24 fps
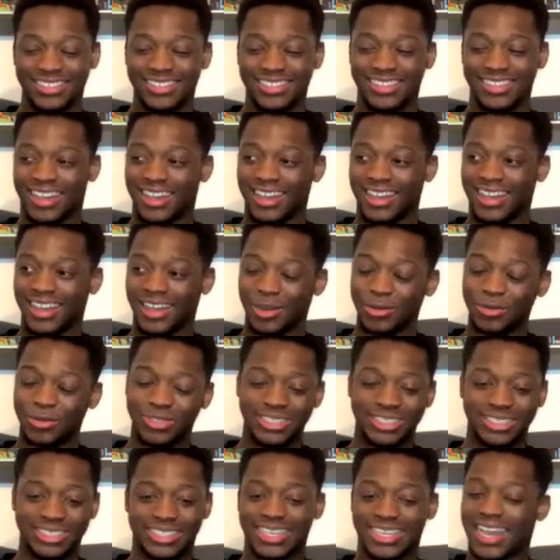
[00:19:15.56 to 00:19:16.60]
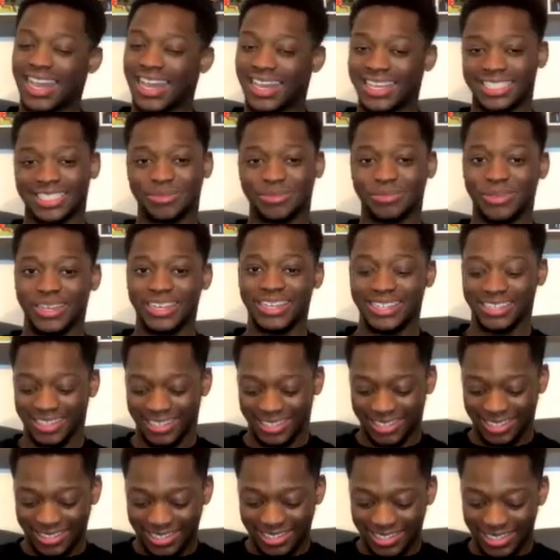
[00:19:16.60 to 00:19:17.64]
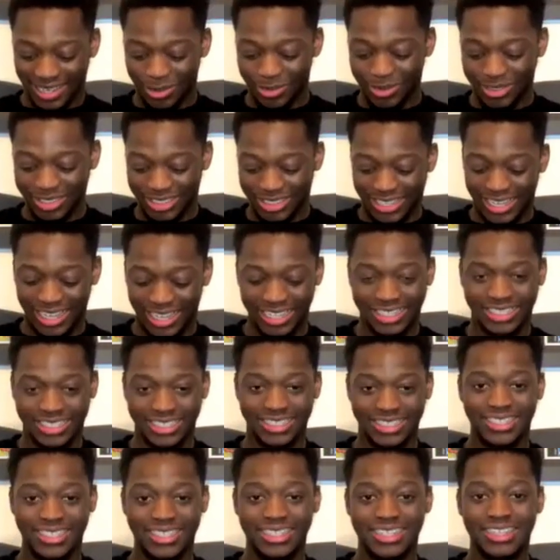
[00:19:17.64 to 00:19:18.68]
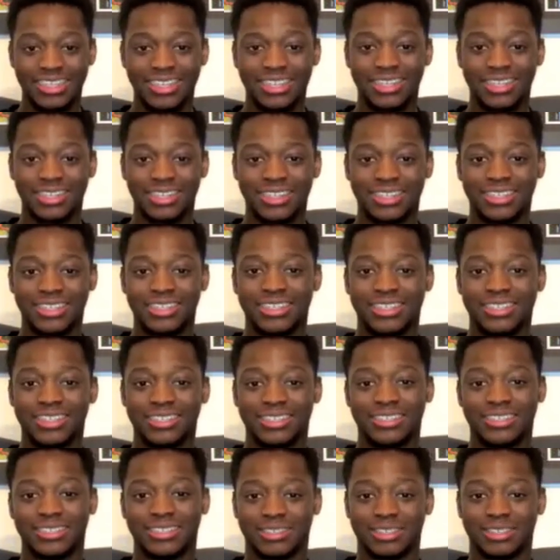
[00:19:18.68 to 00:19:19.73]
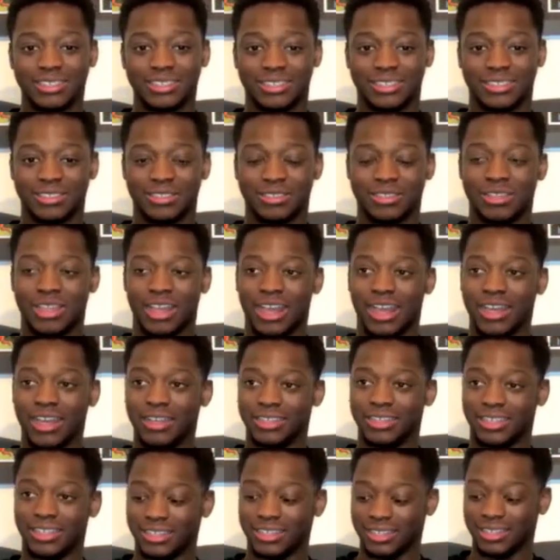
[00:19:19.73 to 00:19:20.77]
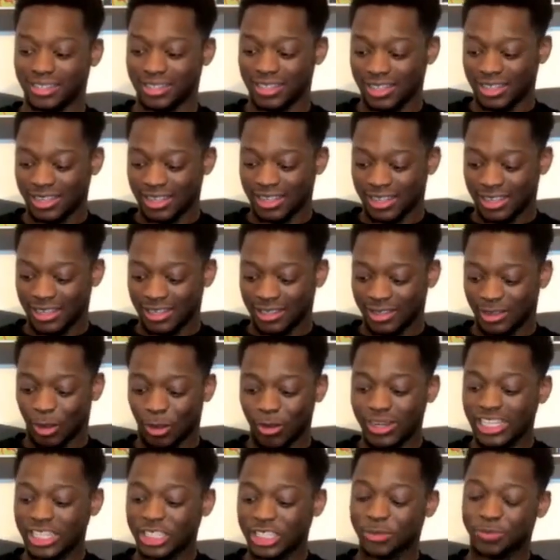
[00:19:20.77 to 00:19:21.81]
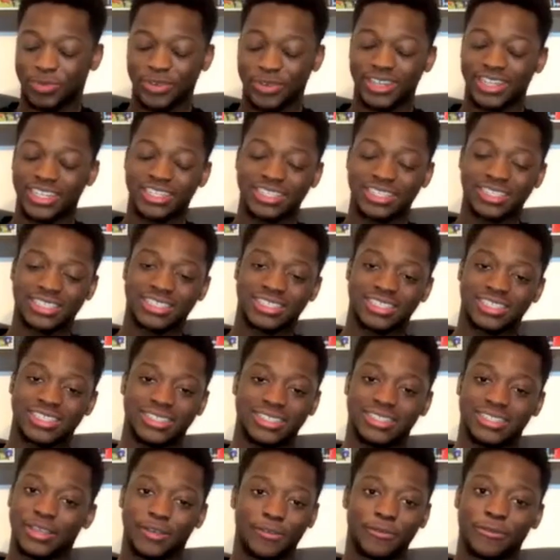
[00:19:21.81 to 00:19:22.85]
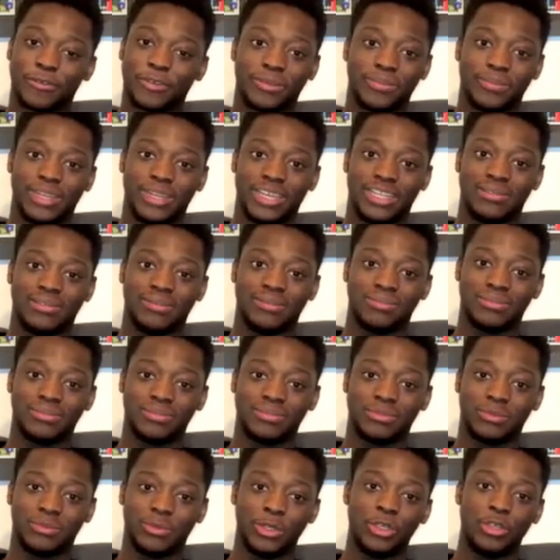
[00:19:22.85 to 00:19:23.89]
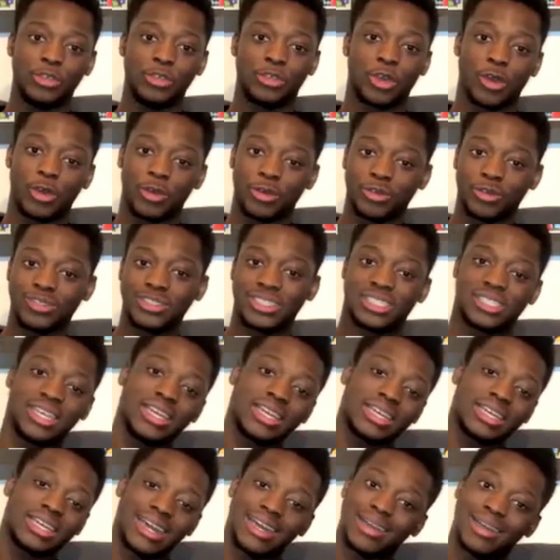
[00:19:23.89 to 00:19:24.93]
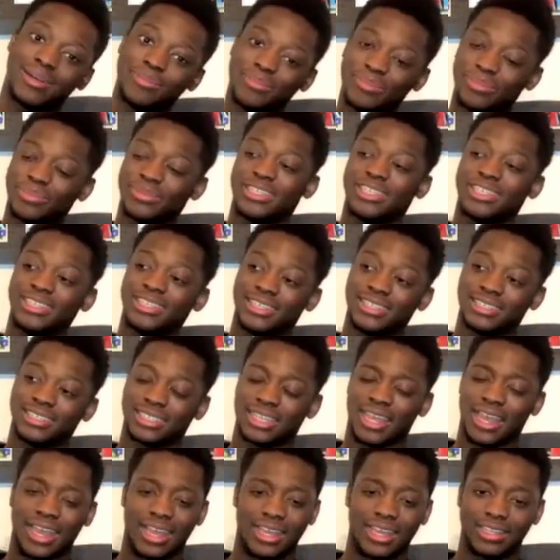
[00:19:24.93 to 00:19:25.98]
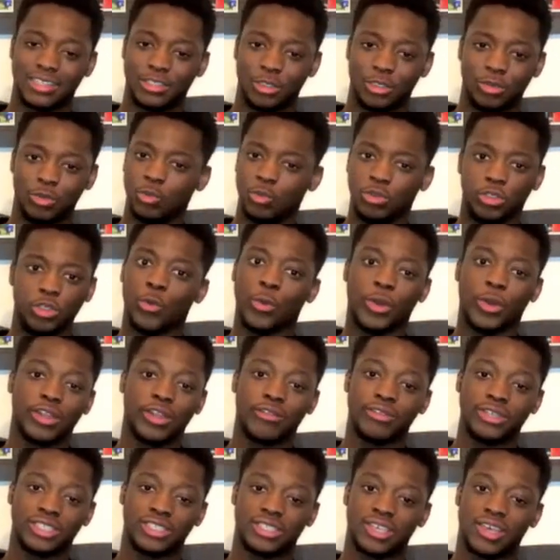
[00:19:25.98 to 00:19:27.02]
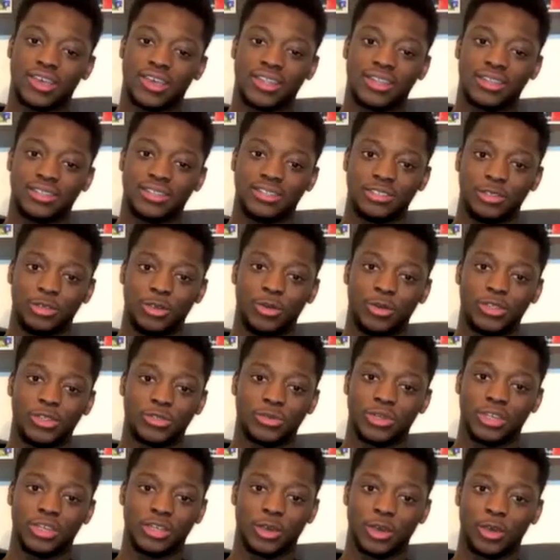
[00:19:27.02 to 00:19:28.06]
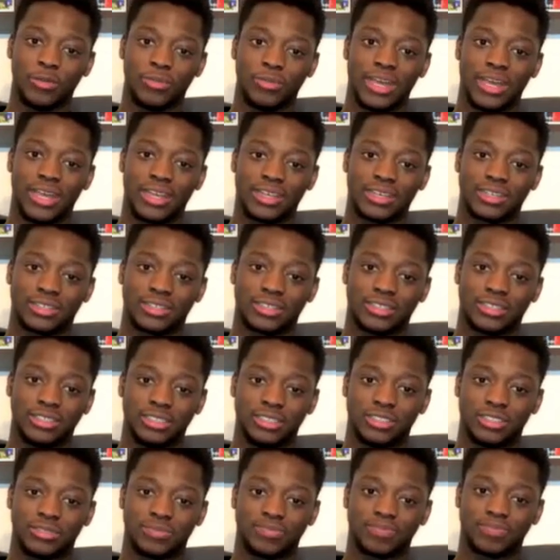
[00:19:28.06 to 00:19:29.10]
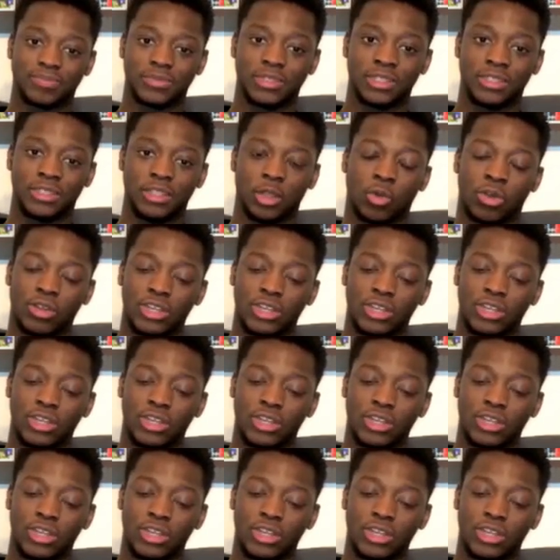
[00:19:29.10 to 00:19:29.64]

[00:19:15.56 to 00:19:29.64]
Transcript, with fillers: Nah, I was gassed, man. I was gassed. Cause nah, the the whole experience is different, man. When you go to camp, it's like you you want to return. You always want to go back because yeah.